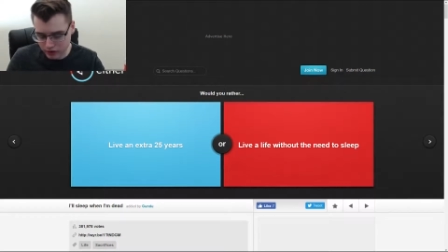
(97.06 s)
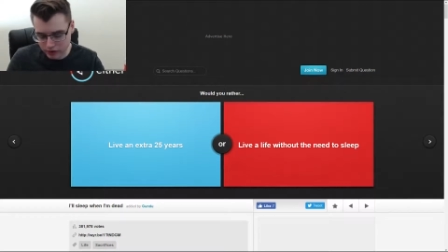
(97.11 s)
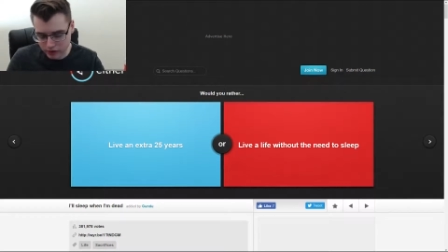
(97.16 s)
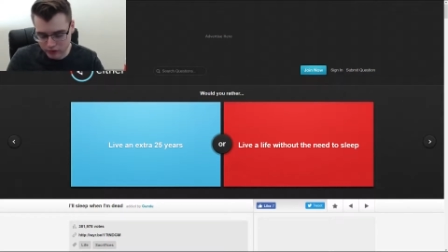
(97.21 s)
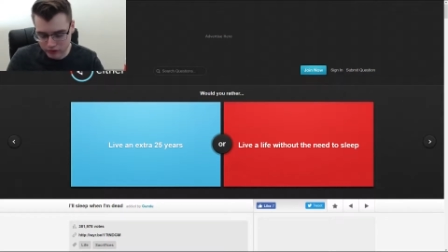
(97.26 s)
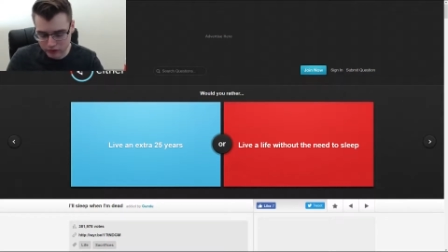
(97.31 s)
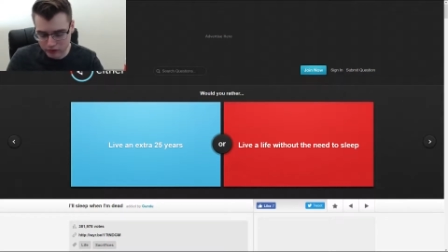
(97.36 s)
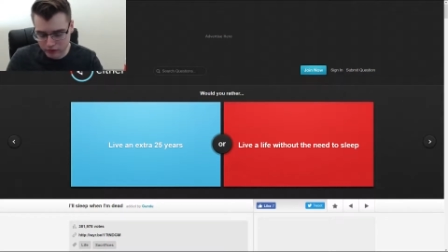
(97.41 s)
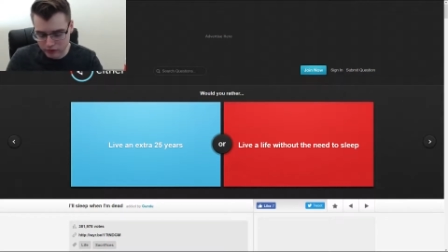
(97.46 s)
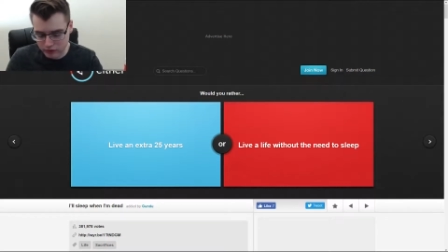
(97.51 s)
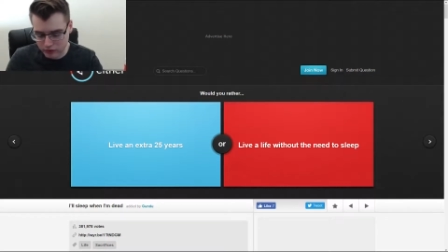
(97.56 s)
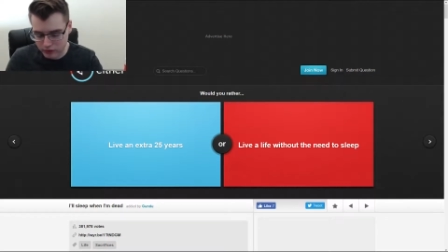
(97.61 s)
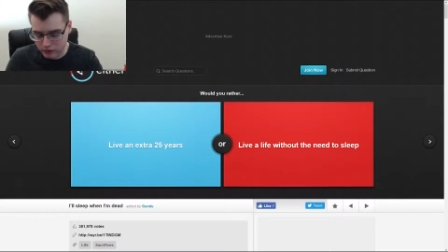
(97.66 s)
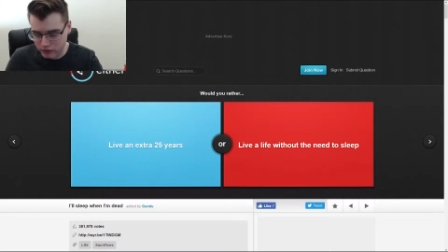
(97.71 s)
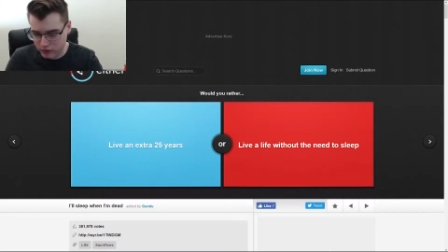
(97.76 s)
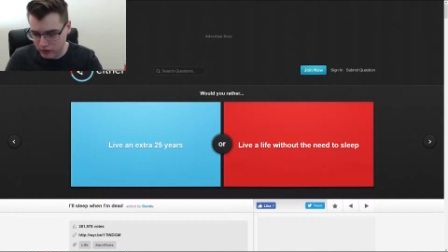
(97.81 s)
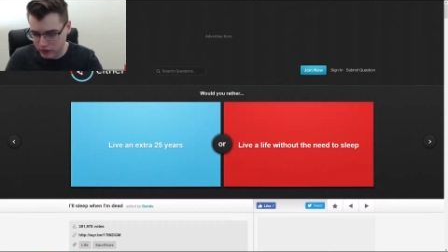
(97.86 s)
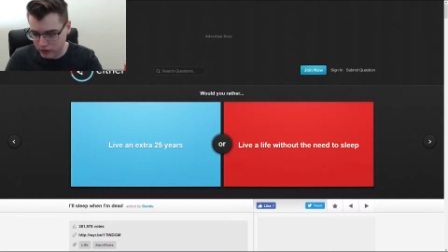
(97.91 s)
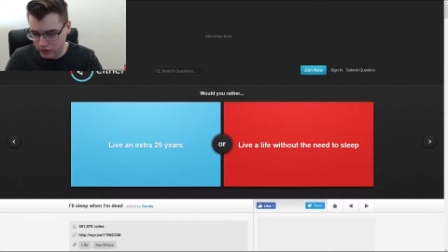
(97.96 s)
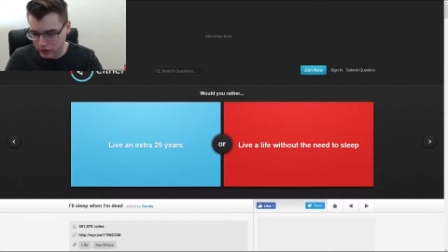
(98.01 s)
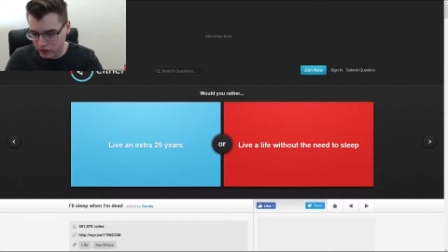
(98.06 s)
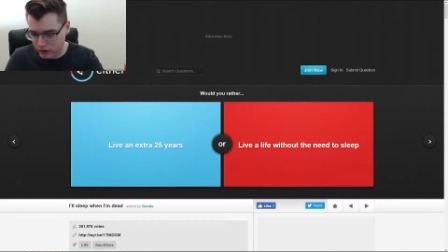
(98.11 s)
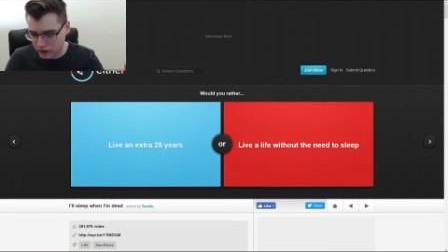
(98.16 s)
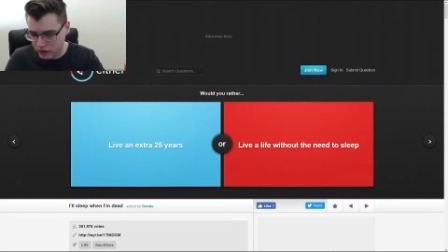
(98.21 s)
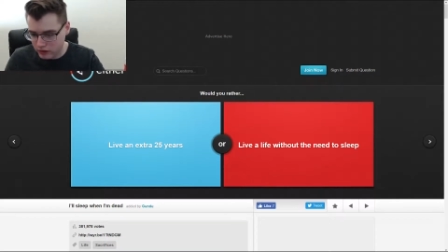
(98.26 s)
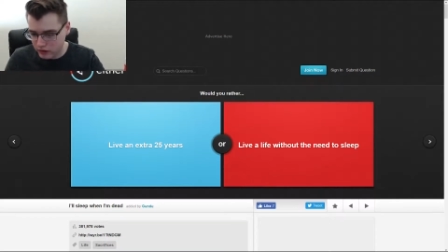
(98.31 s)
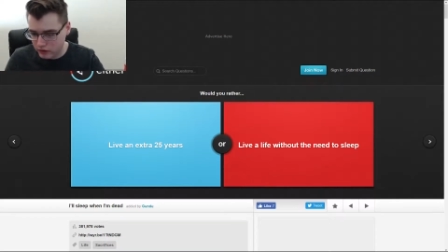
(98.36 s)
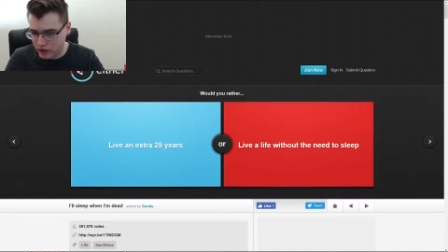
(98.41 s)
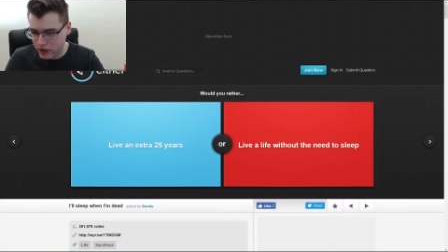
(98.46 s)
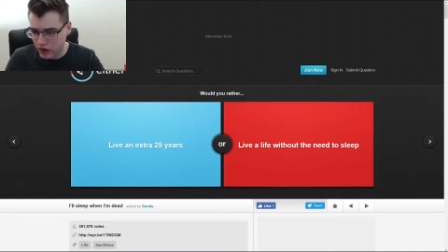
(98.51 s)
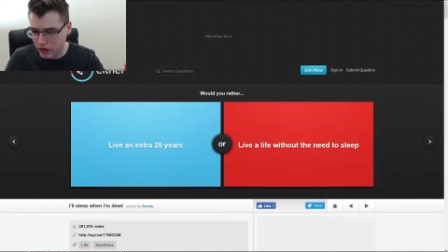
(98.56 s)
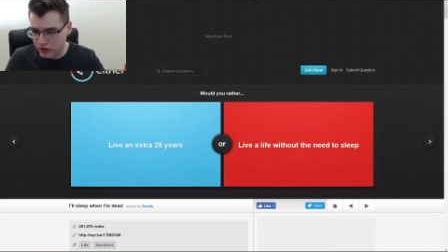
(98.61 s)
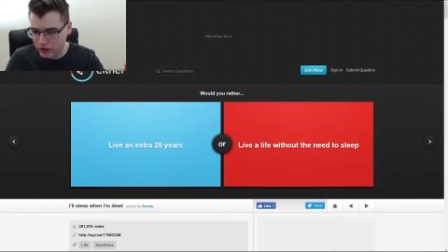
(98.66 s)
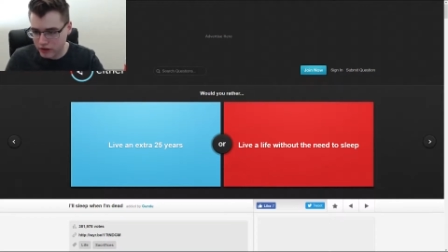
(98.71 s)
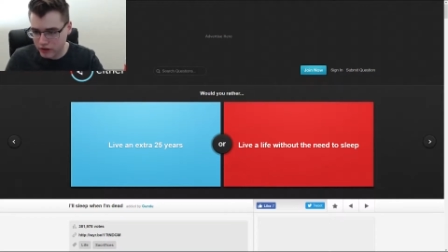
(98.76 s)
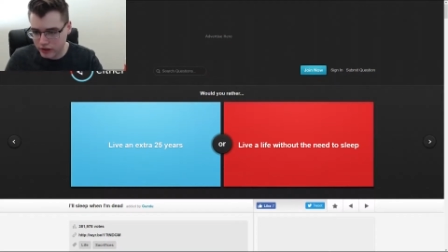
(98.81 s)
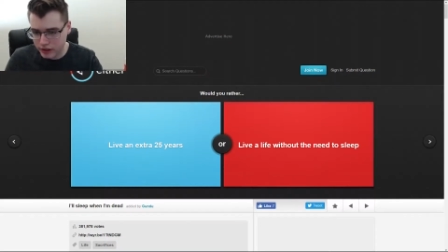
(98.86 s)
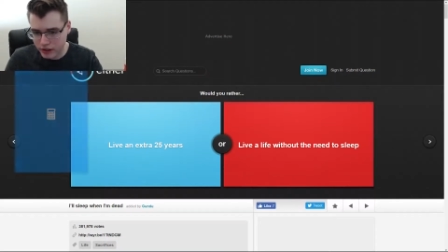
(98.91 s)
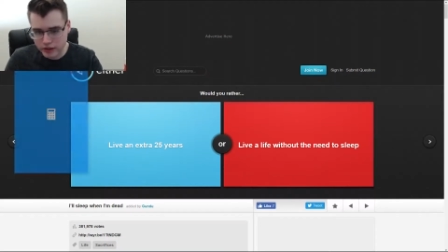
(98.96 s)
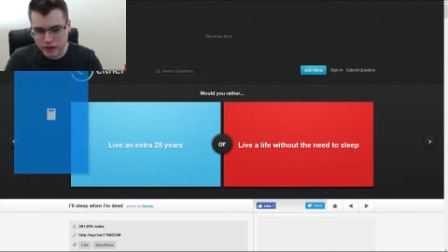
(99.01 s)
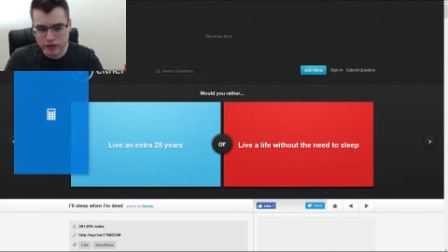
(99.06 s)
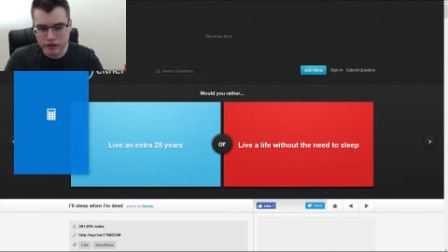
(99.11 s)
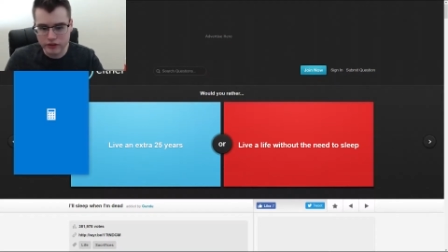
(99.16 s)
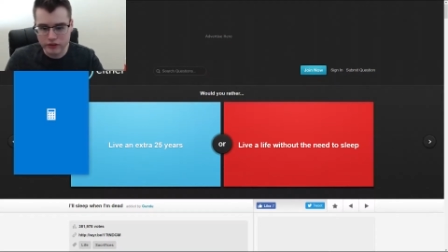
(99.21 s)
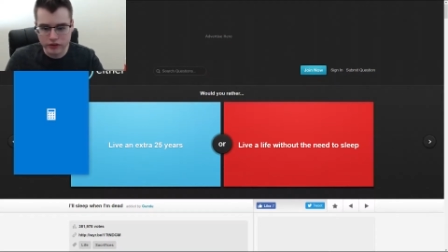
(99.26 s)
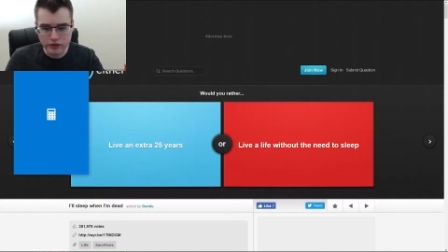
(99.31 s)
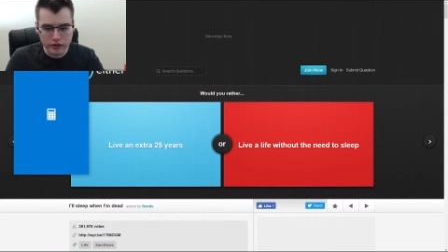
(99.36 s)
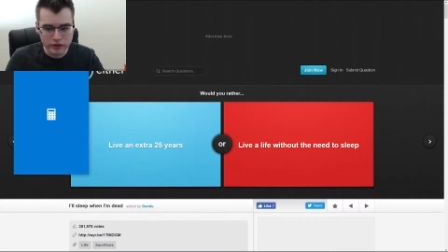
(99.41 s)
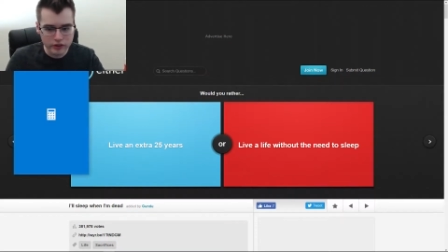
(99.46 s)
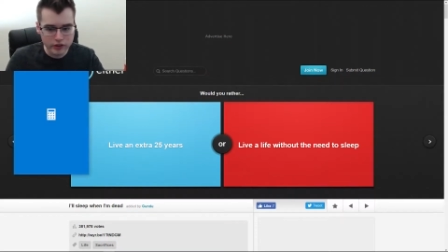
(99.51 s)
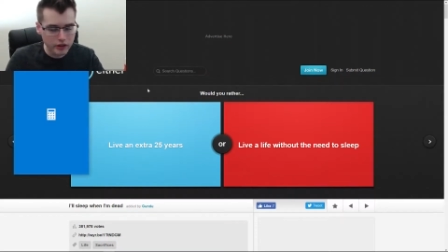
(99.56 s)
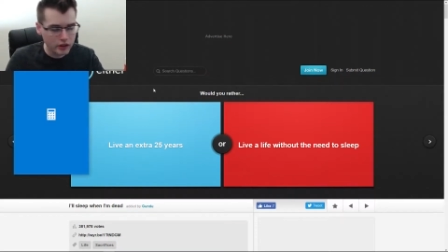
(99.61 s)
do little calculations here.